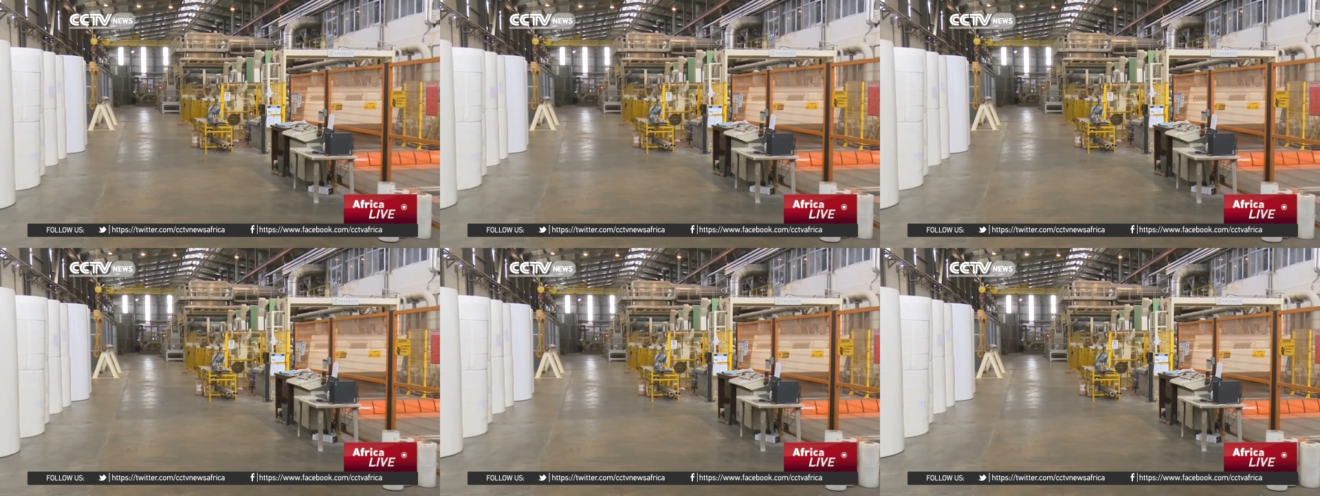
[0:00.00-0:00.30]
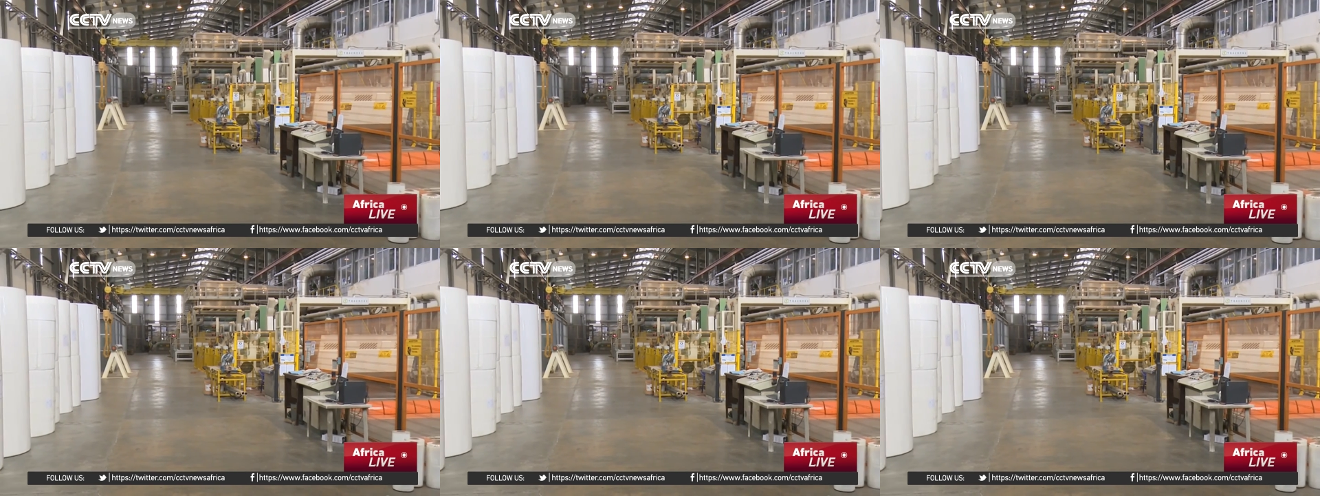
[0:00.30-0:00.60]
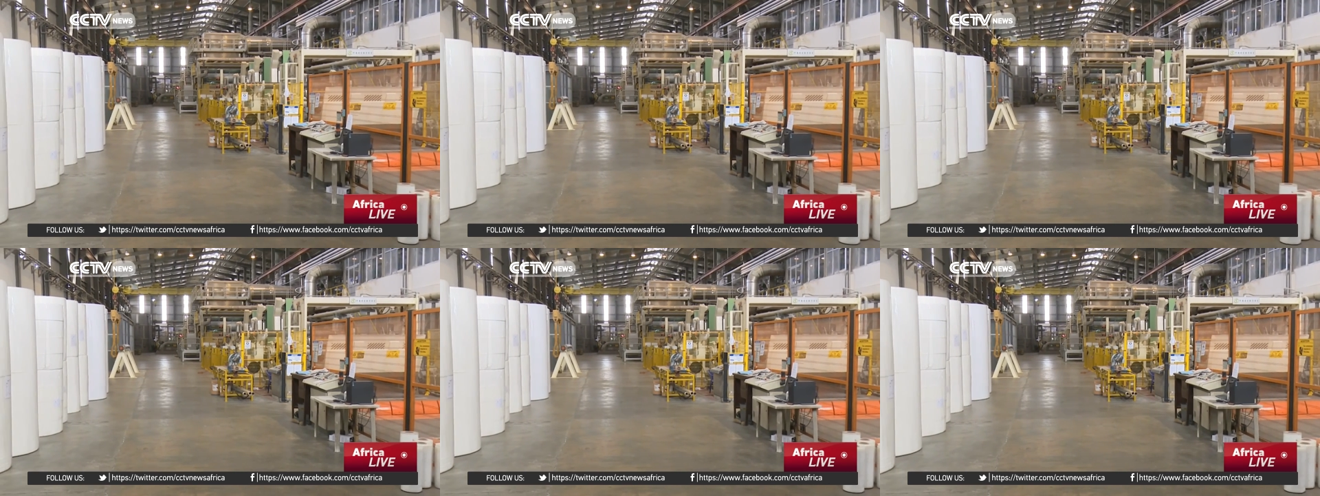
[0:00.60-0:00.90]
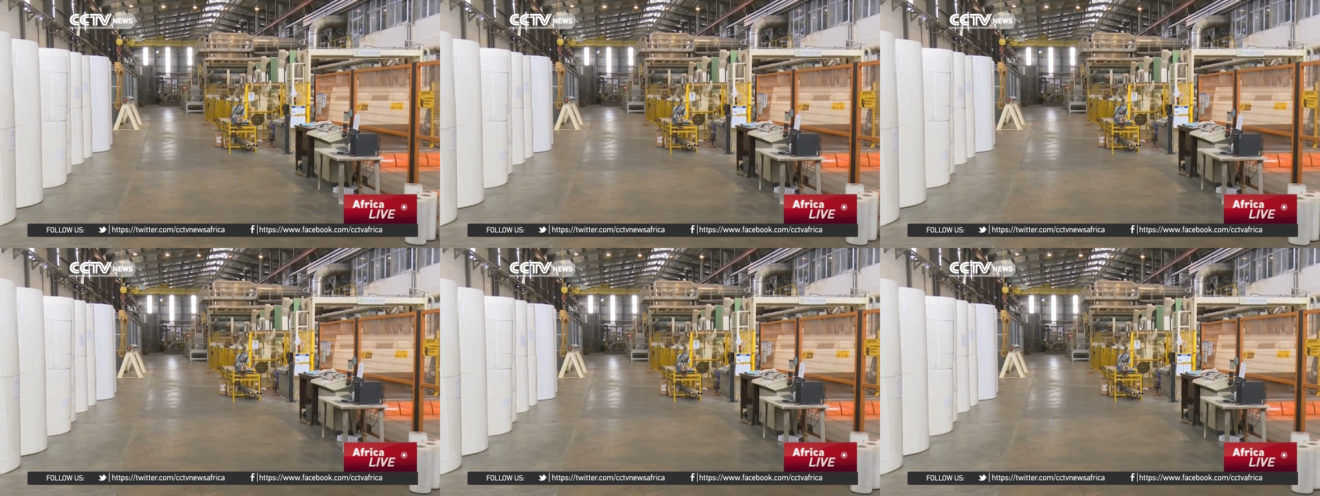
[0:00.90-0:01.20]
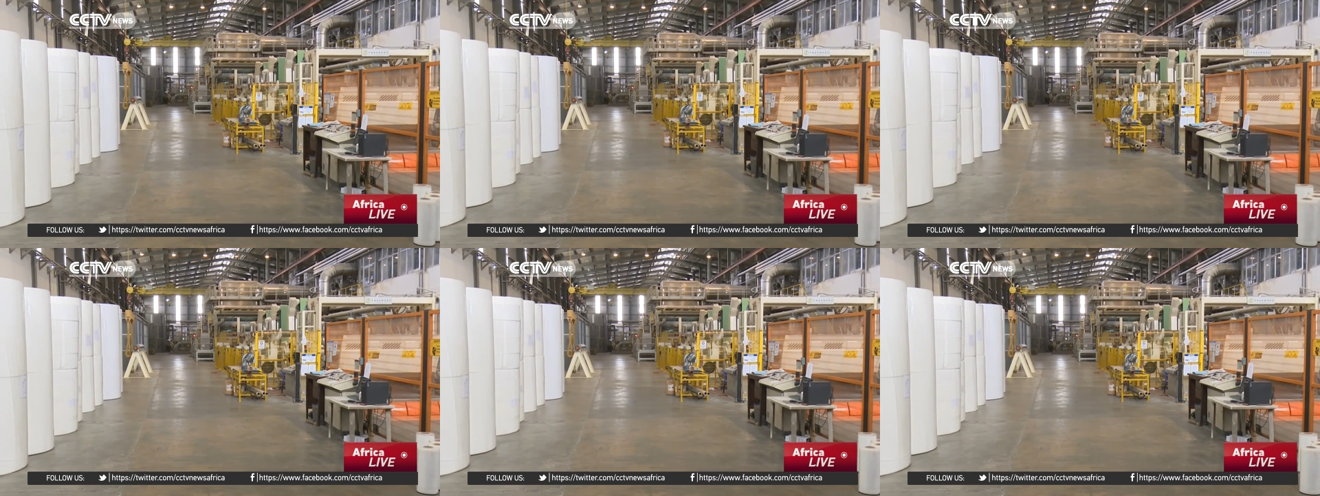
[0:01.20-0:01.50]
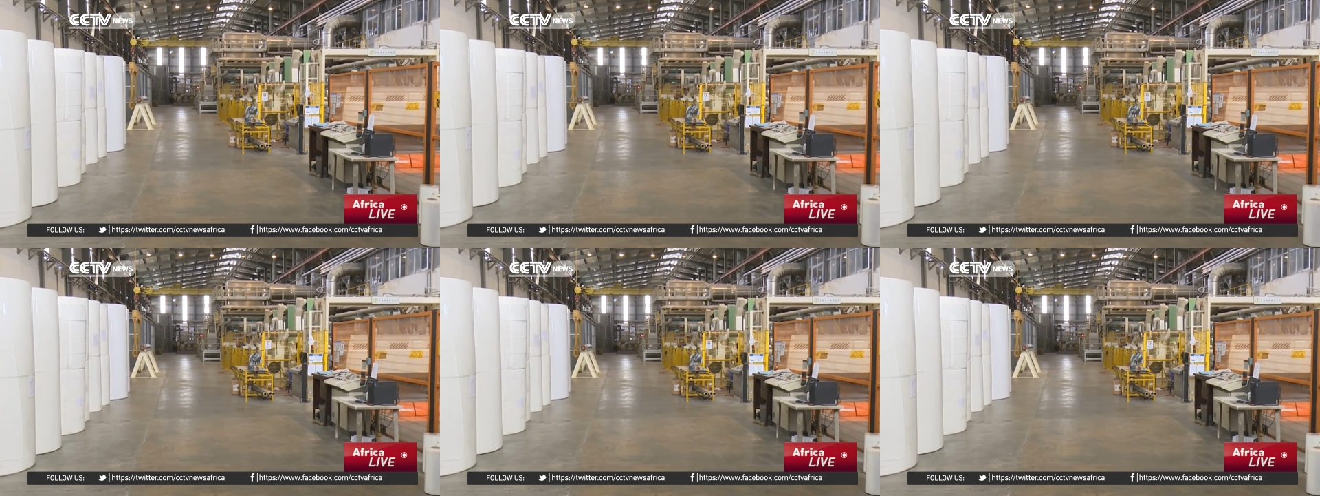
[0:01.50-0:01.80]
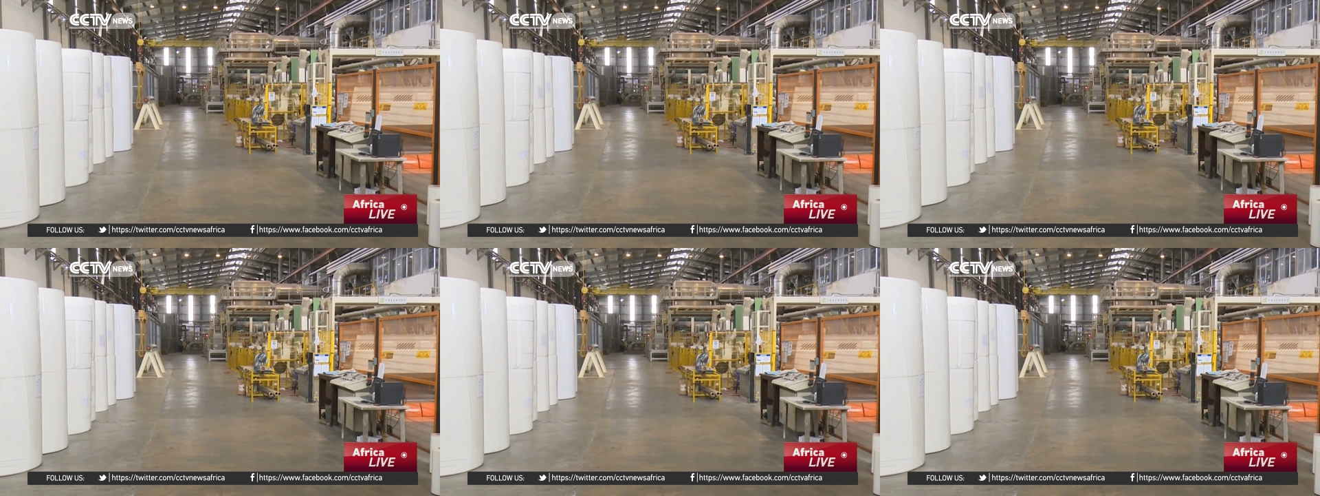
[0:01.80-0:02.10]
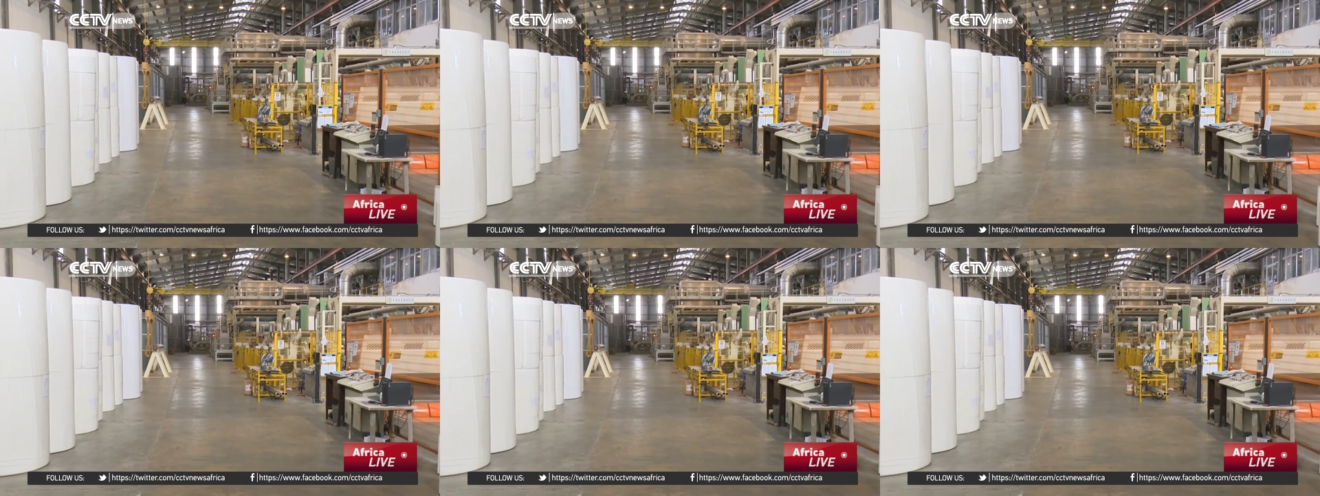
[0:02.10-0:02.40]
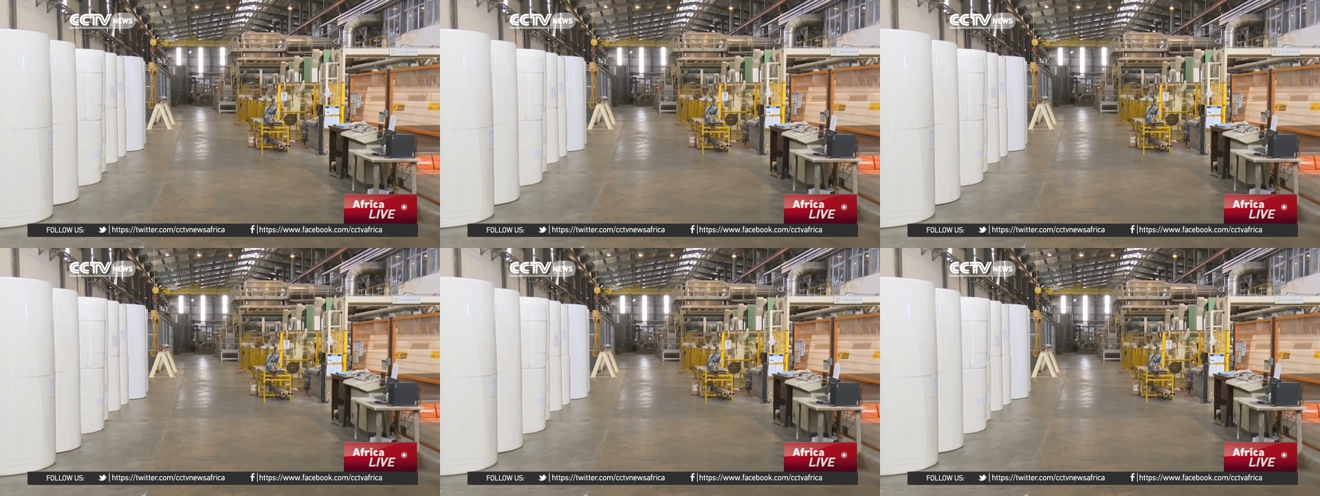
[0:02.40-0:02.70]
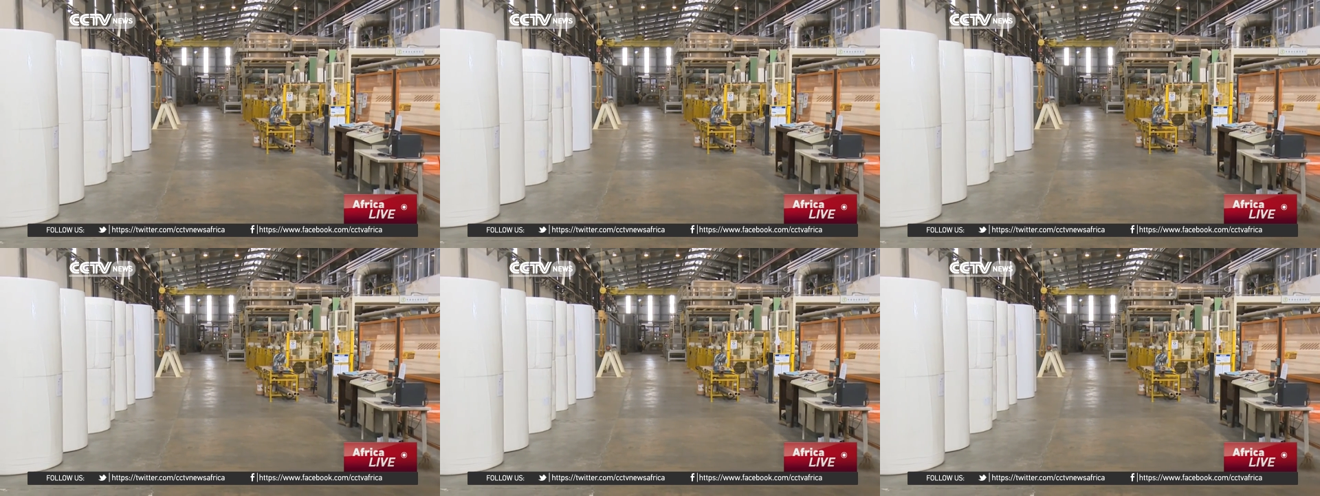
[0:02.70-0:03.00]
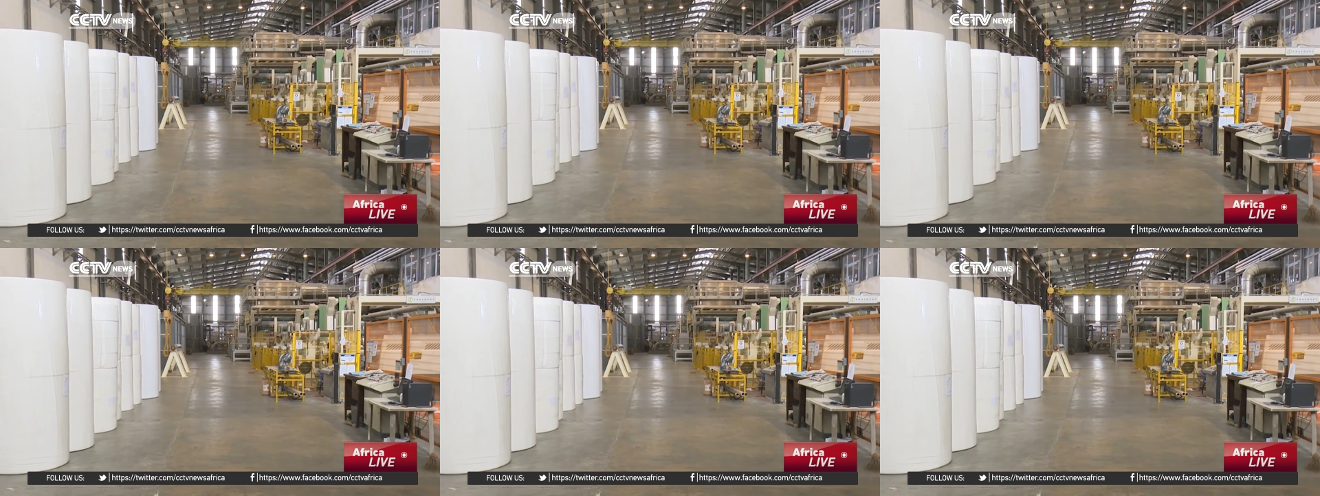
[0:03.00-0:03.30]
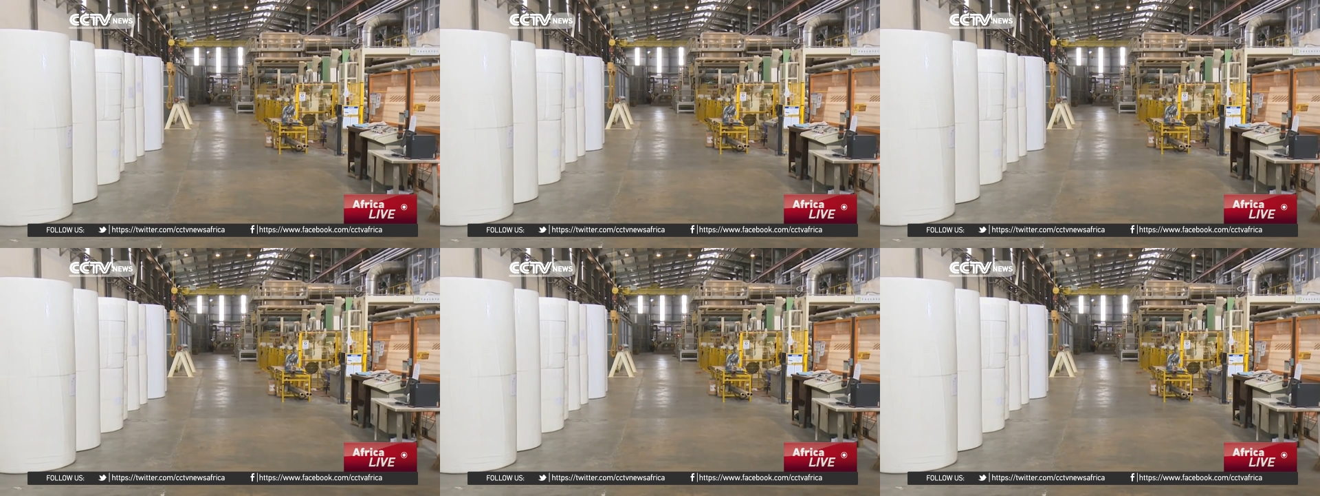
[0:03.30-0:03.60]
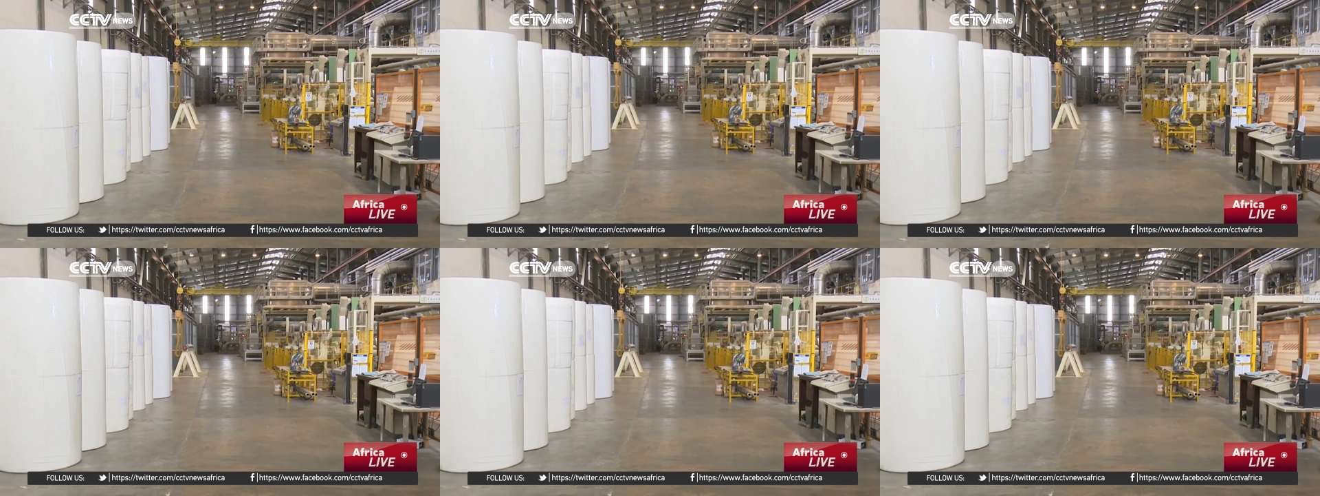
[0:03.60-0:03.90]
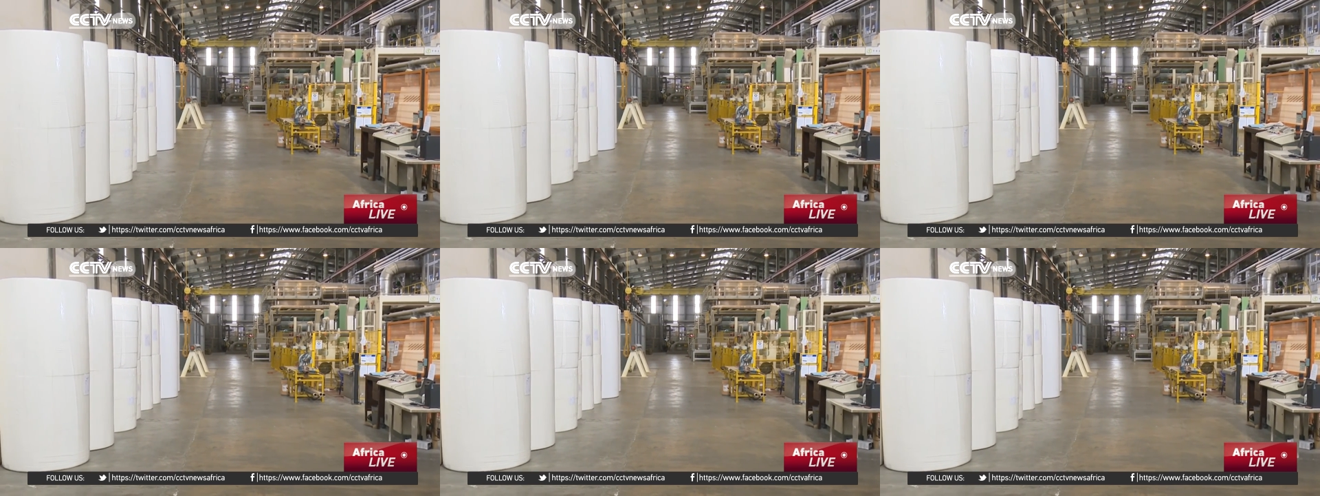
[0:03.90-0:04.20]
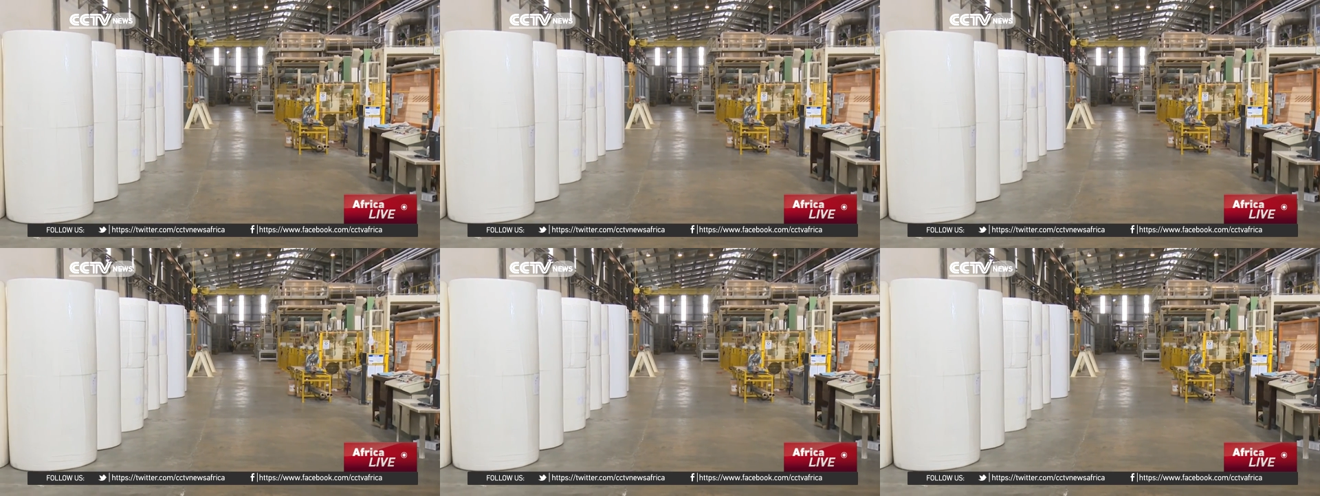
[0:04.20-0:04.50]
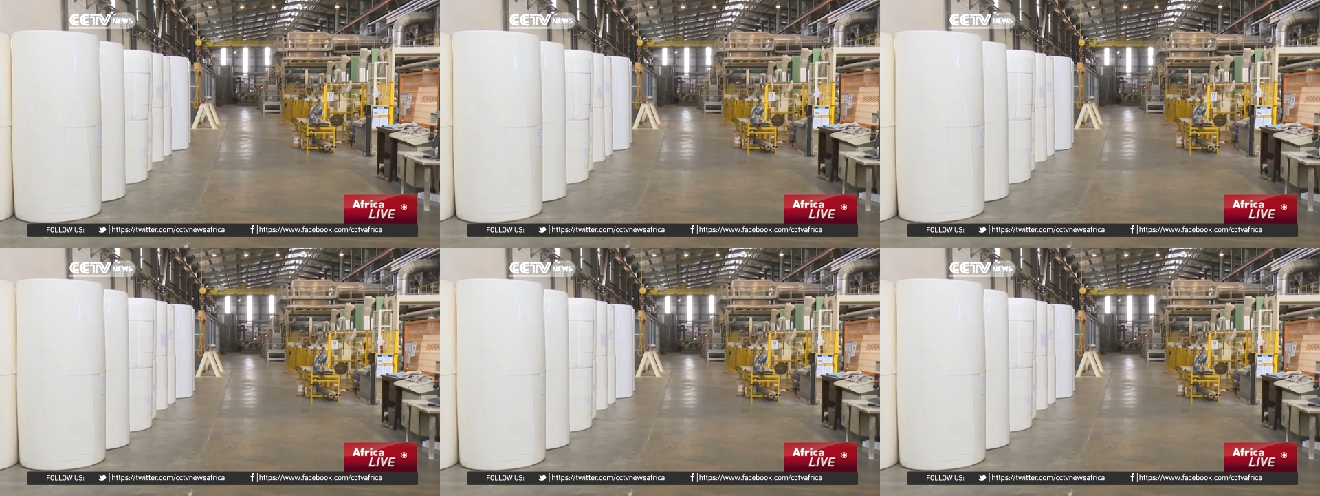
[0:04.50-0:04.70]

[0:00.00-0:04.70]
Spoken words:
No face is visible, so there are no lips to read.